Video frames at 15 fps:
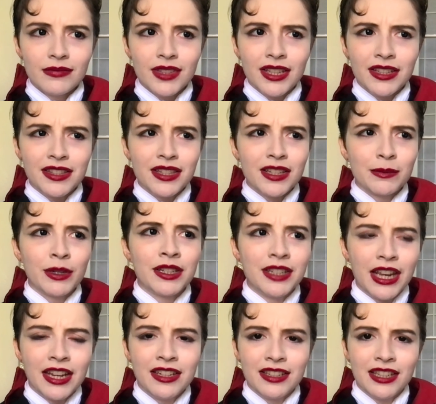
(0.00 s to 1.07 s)
it's these
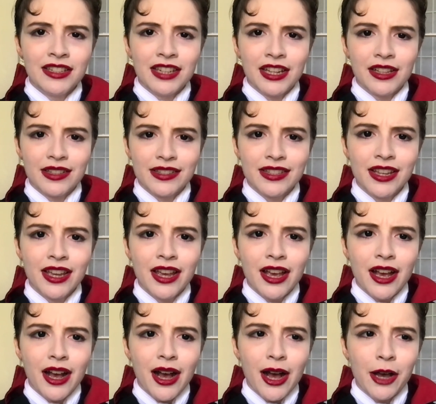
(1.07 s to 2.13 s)
mundane details
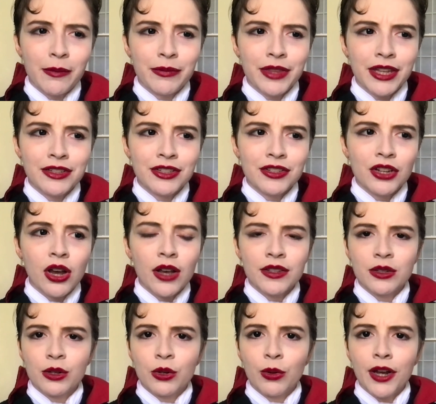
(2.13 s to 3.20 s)
that just cause
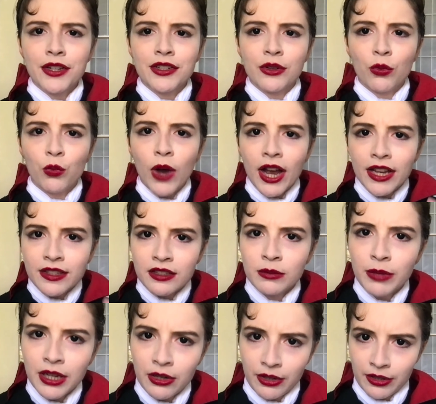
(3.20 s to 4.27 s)
you to question, why is it
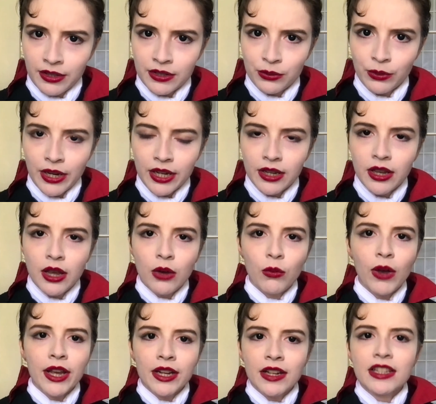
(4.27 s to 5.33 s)
appearing this way?
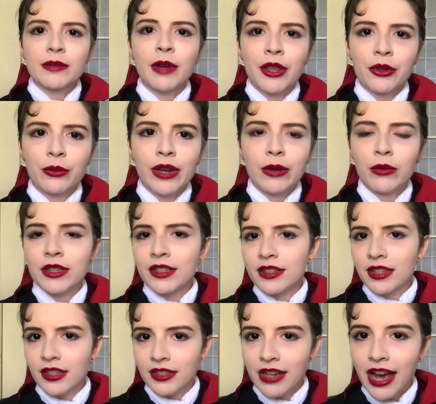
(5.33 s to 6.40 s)
Why not some other way? What does
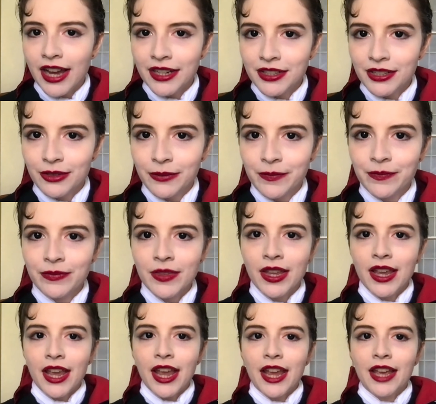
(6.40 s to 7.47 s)
this tie to?
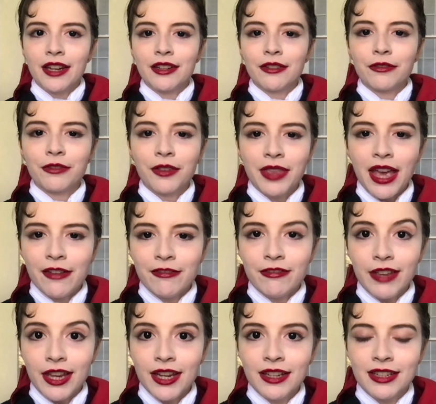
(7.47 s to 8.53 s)
And for that
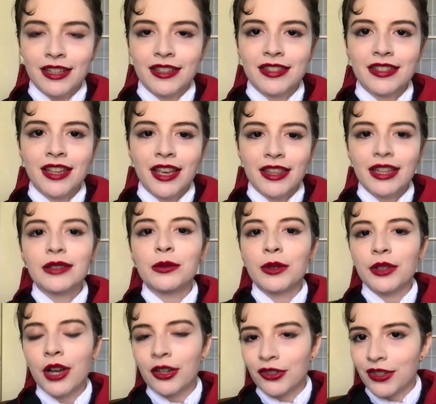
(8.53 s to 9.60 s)
vagueness, that's what
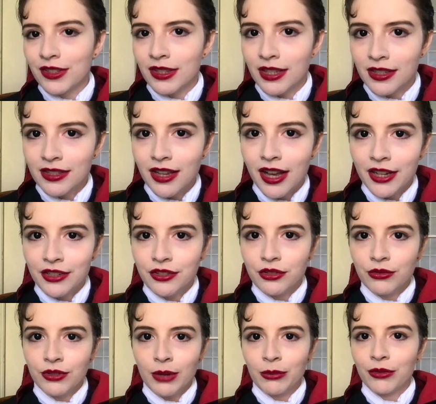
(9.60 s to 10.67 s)
launches this onto
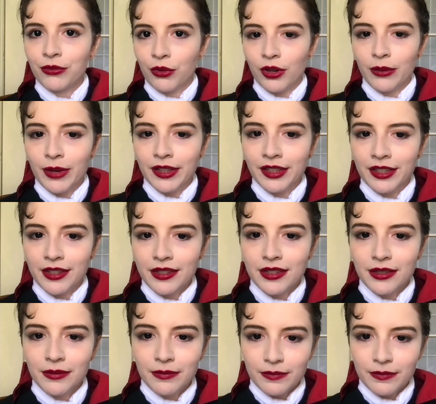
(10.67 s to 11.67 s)
number four on my list.